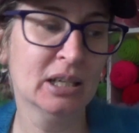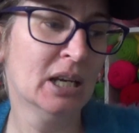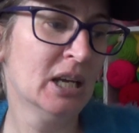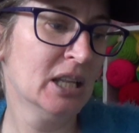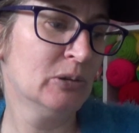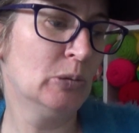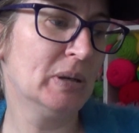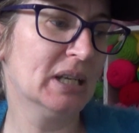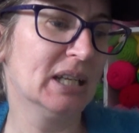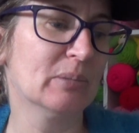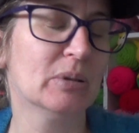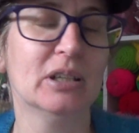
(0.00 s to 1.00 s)
There will be a
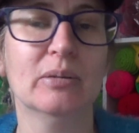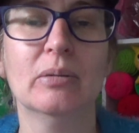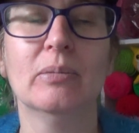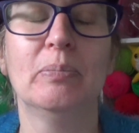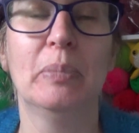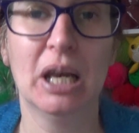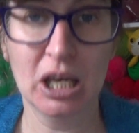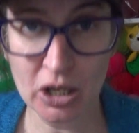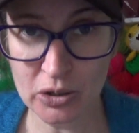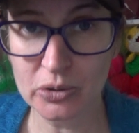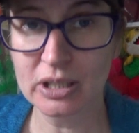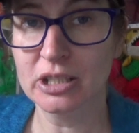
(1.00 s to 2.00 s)
link
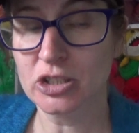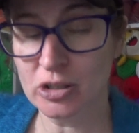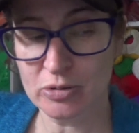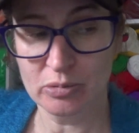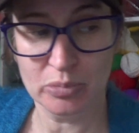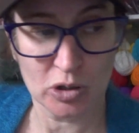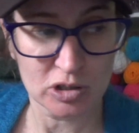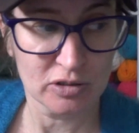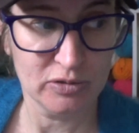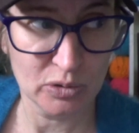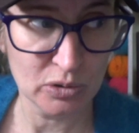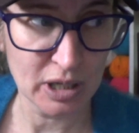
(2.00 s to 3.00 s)
below in the description box
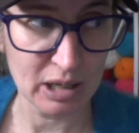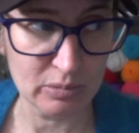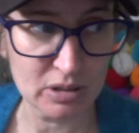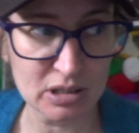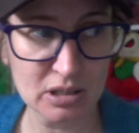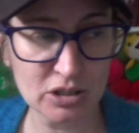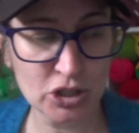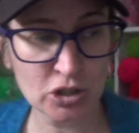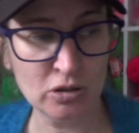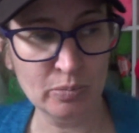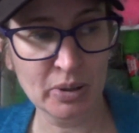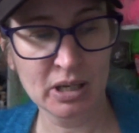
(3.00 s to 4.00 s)
for Emma's
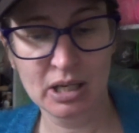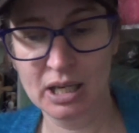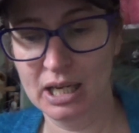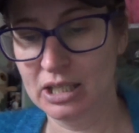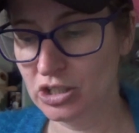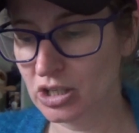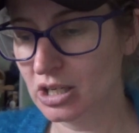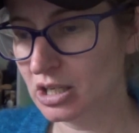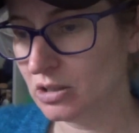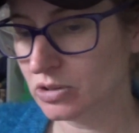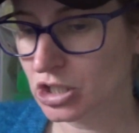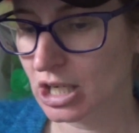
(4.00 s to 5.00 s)
shop, and you can
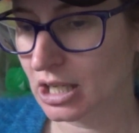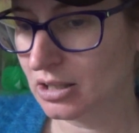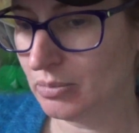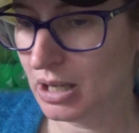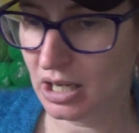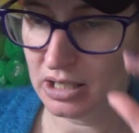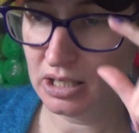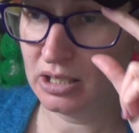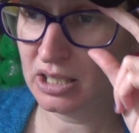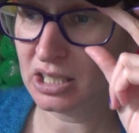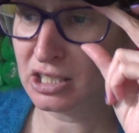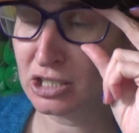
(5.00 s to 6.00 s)
go and check them out.
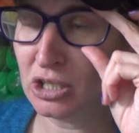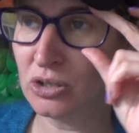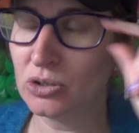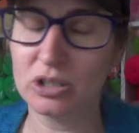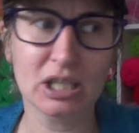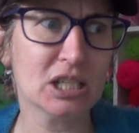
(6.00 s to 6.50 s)
They're so good.